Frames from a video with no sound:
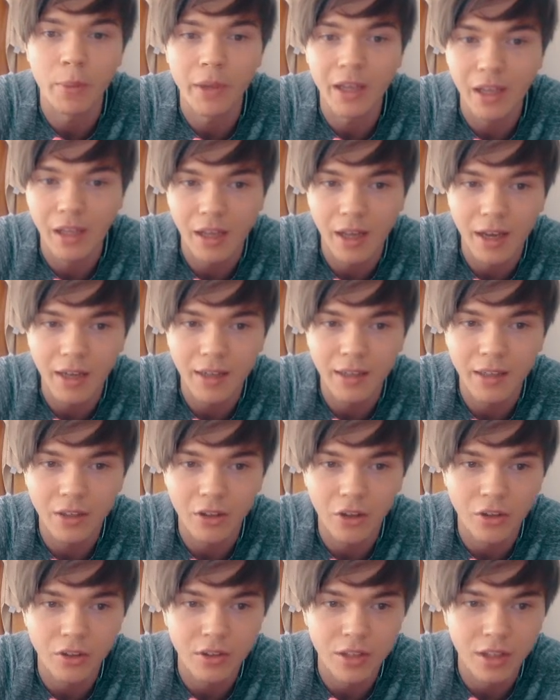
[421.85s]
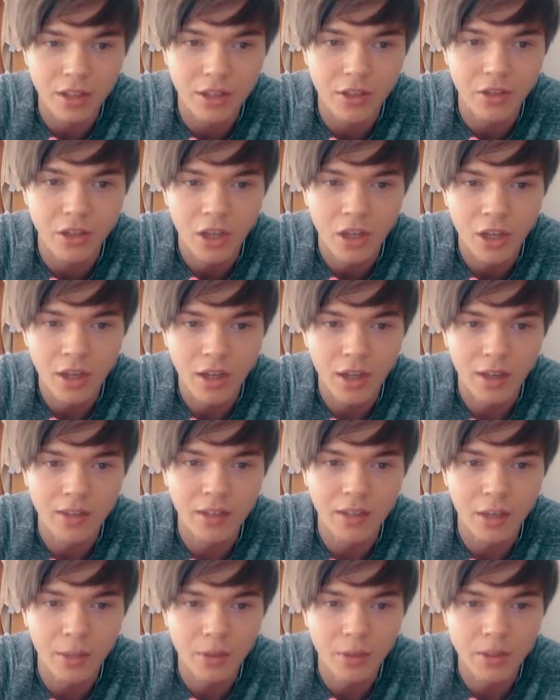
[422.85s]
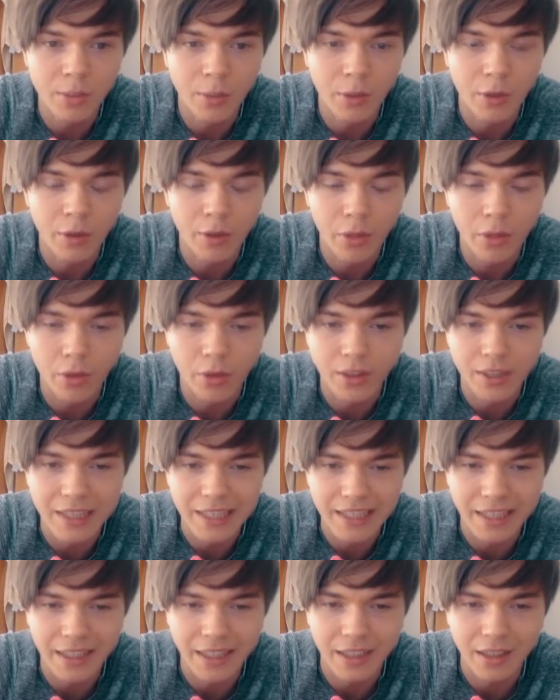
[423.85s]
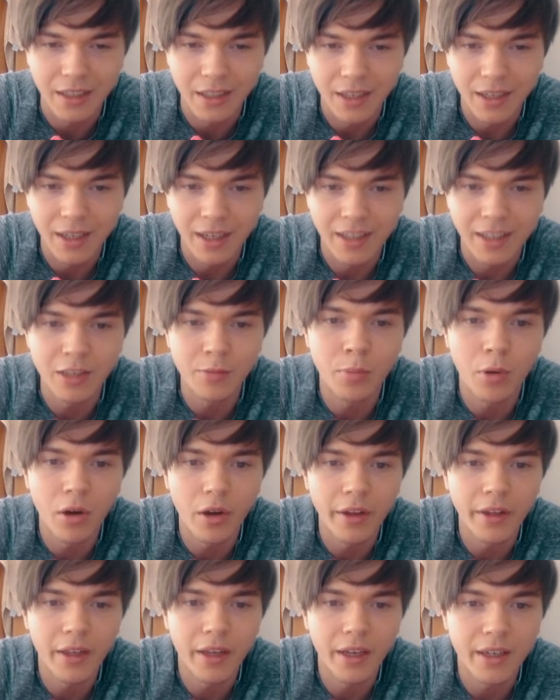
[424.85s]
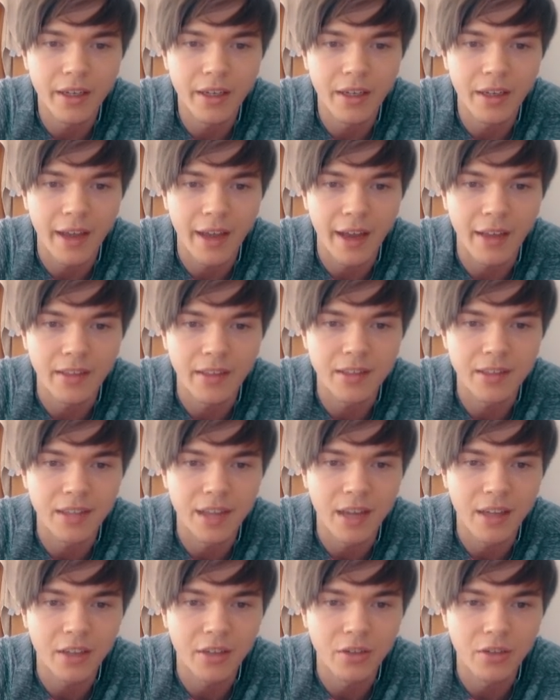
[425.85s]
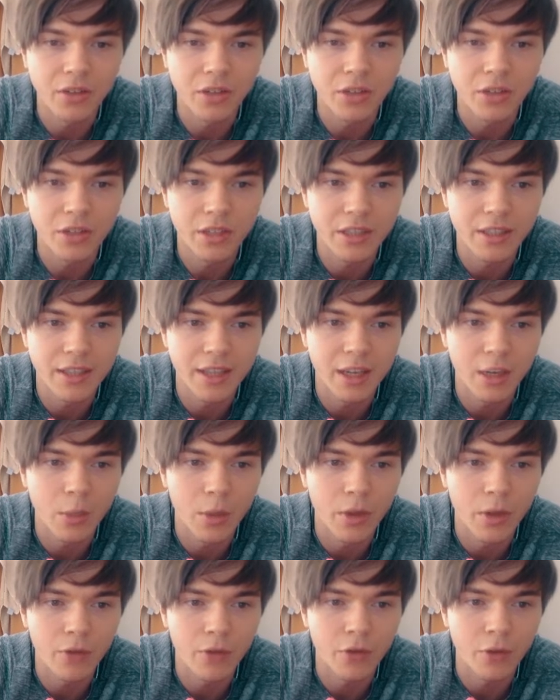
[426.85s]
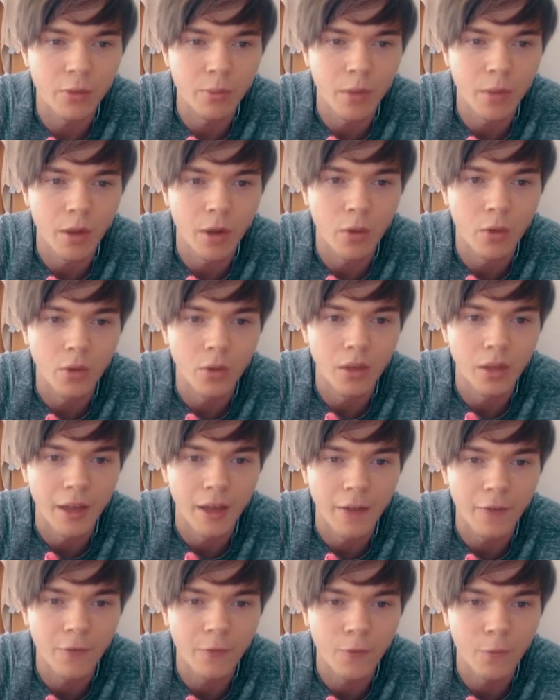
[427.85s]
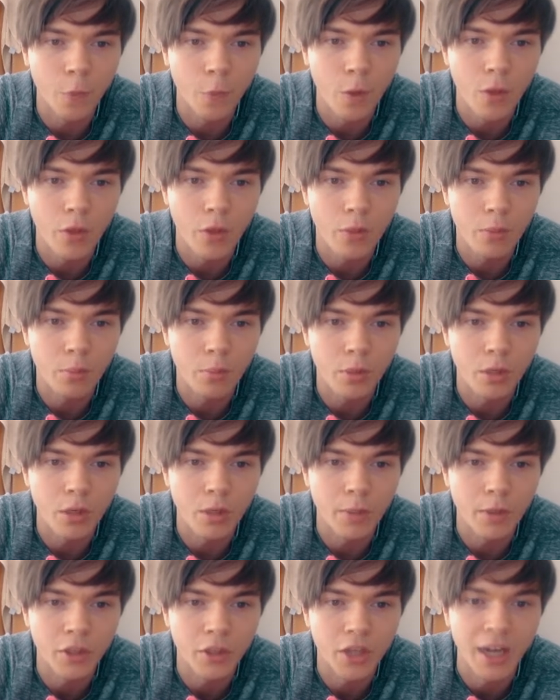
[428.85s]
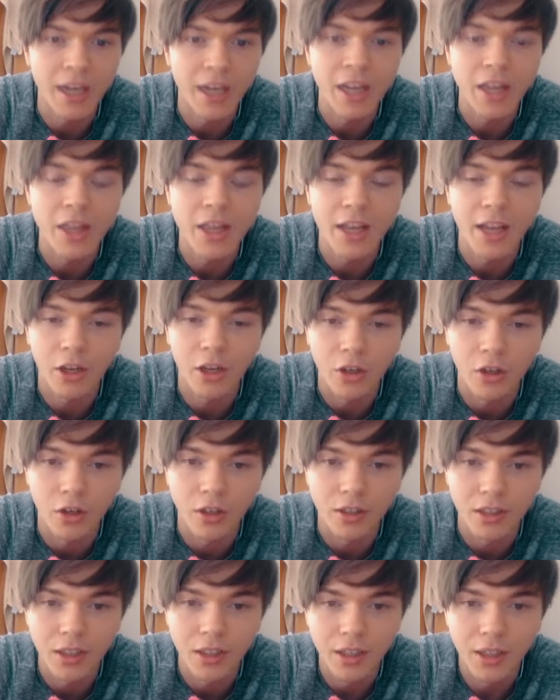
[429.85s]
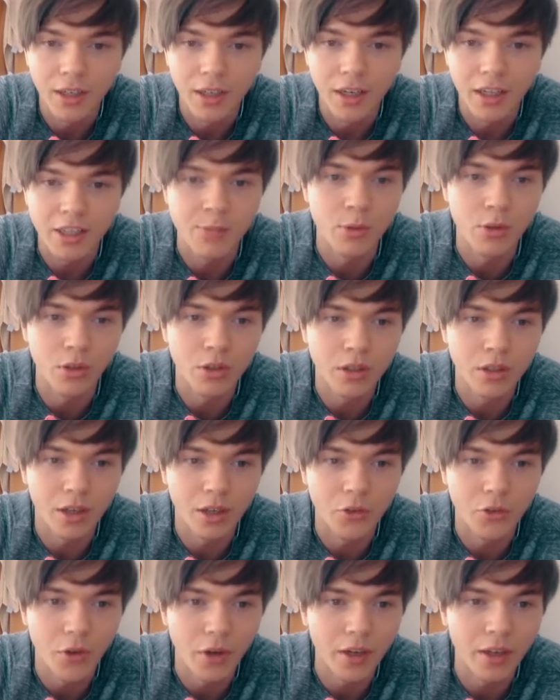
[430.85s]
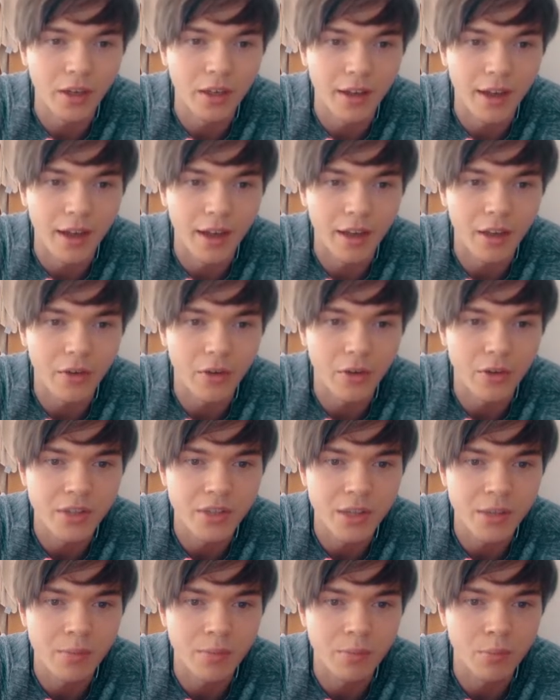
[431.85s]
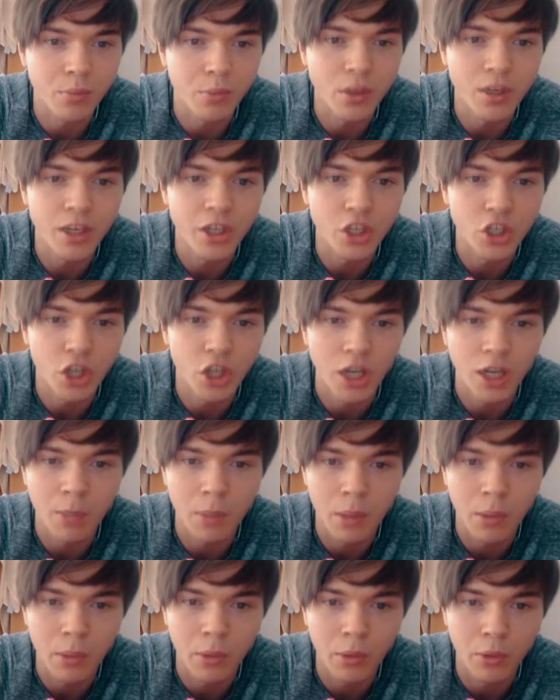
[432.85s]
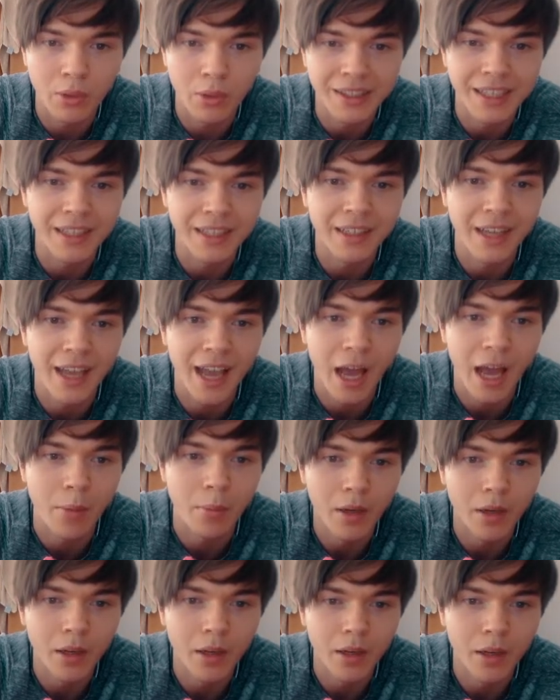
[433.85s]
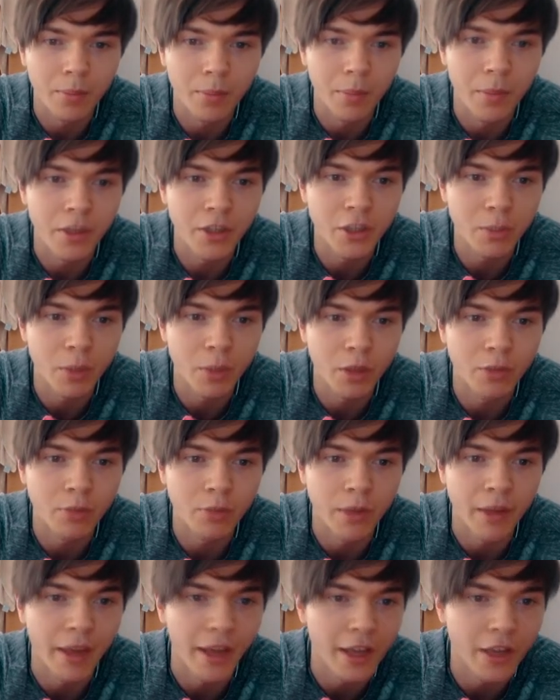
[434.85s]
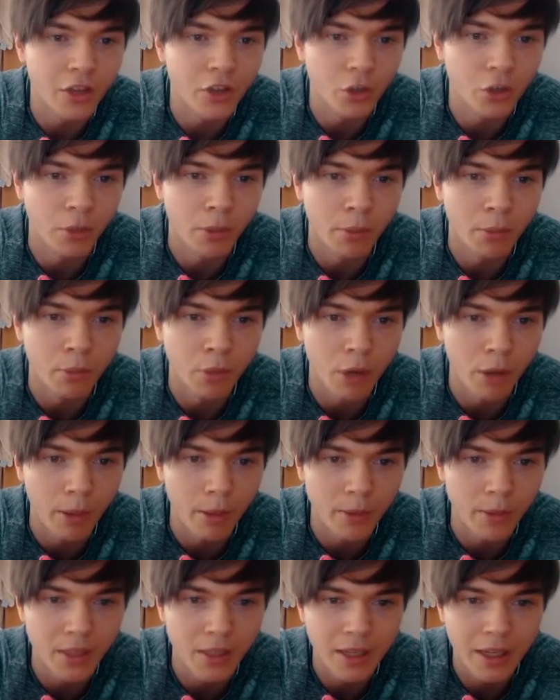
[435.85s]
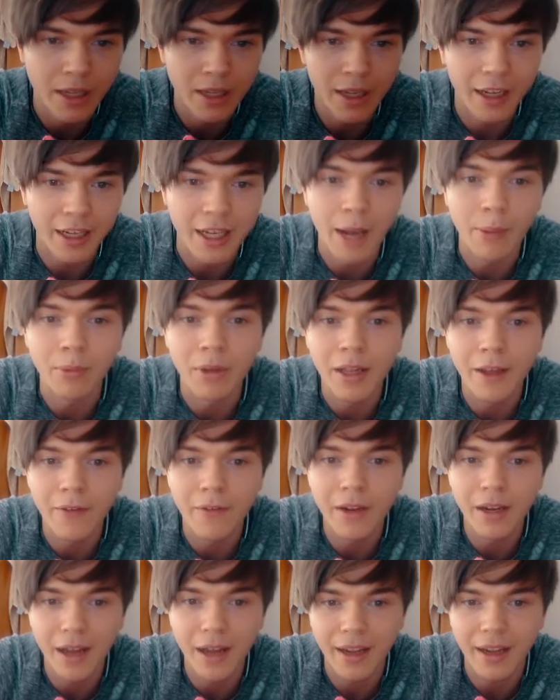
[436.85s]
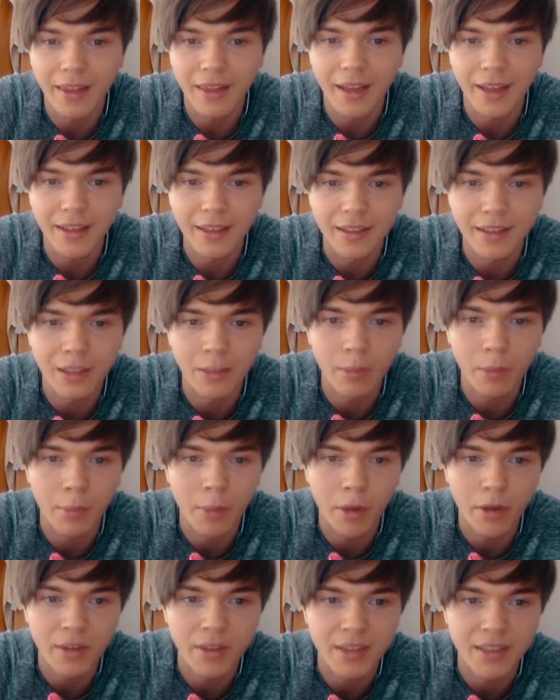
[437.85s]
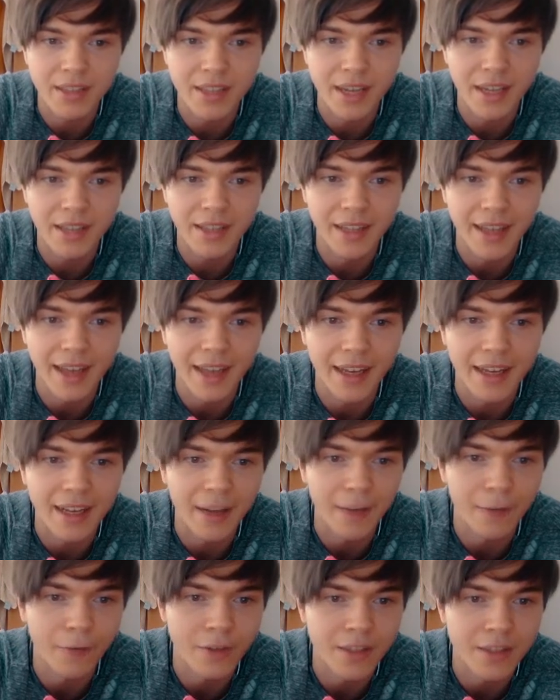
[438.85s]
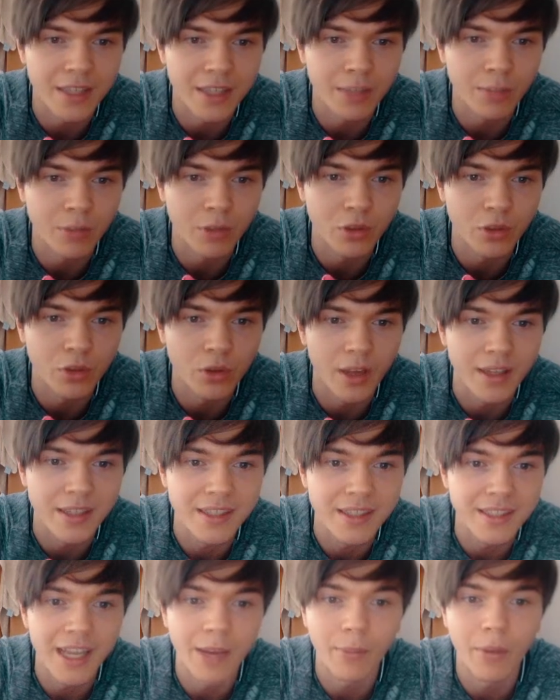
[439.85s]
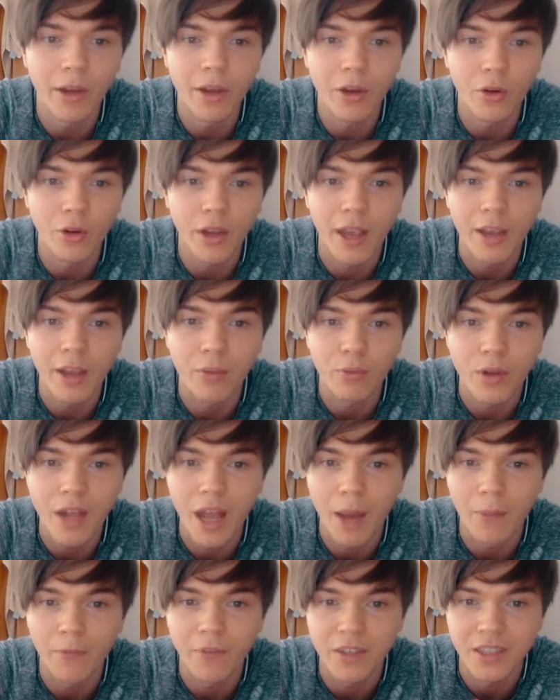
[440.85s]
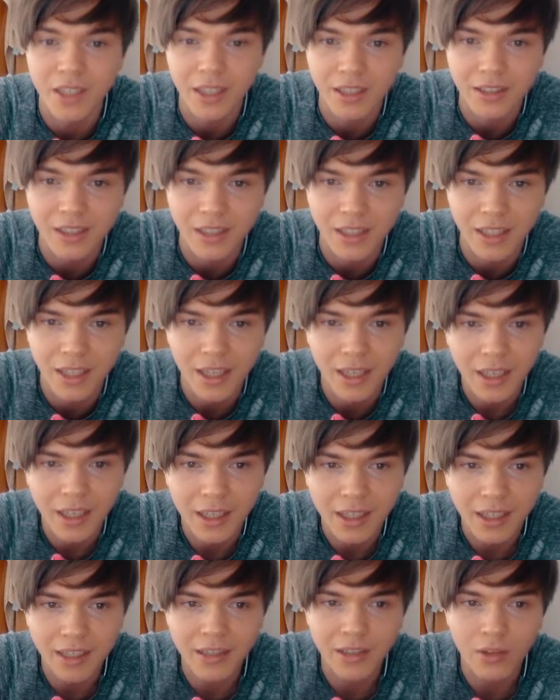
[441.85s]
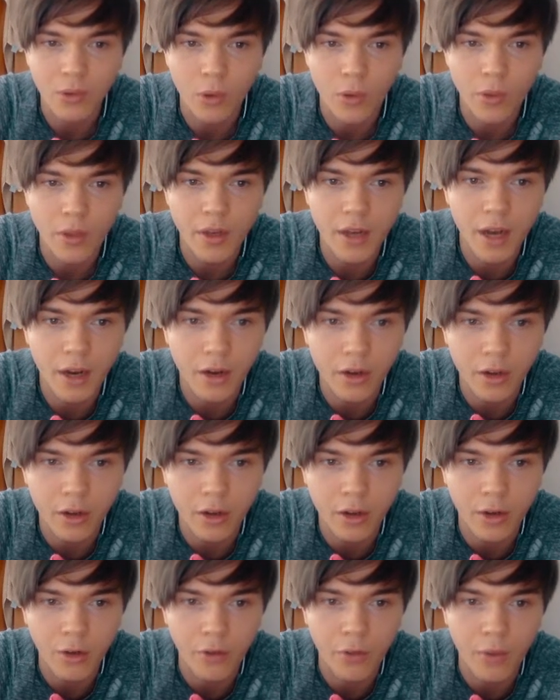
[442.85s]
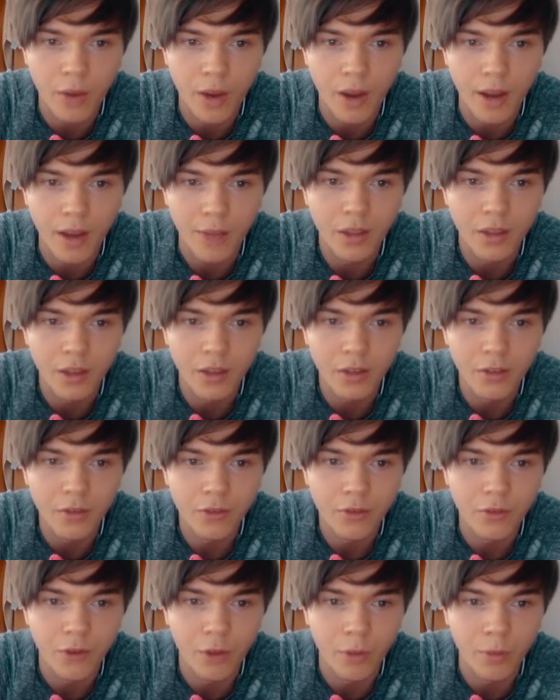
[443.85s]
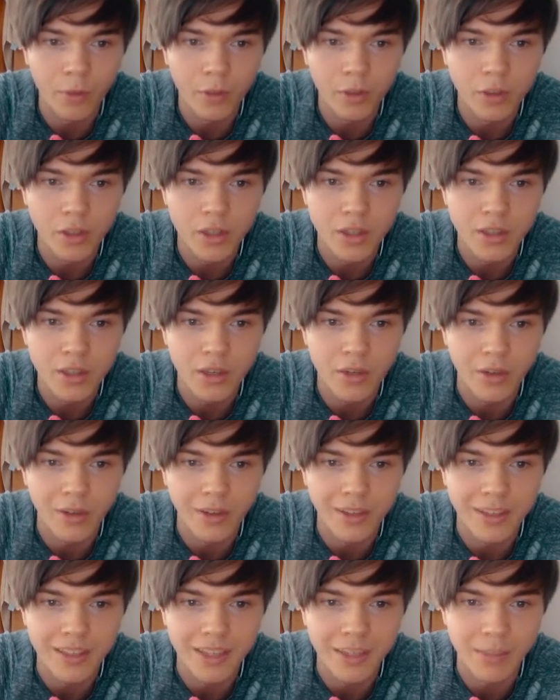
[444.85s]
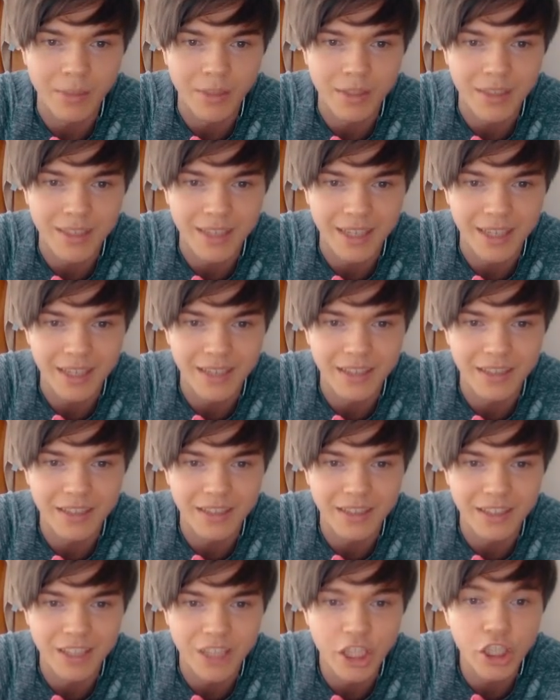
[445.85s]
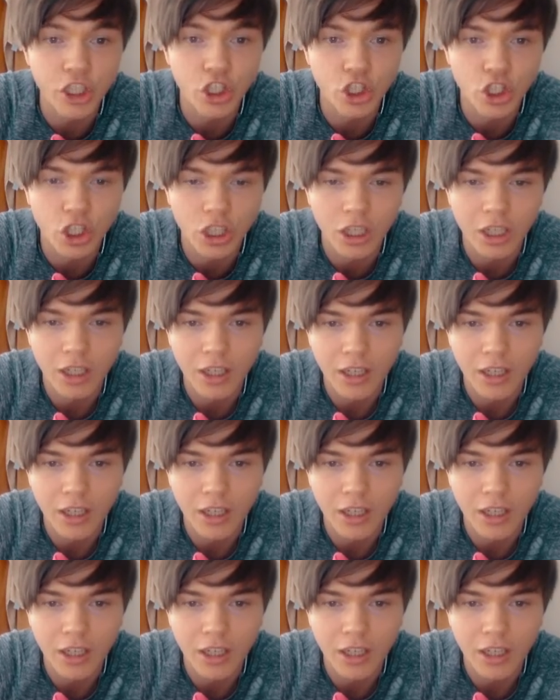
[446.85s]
incline and continued until I was about 13. At that point I had started to seriously take away from my own life with pretty much anything I could. I smoked, I drank, and I hung around some pretty shady people who didn't care much about my age or my problems. I kept living like that until my parents decided they had enough and sent me to a semi-okay rehab facility in the northern area of where I'm from, just around December the 2nd-ish.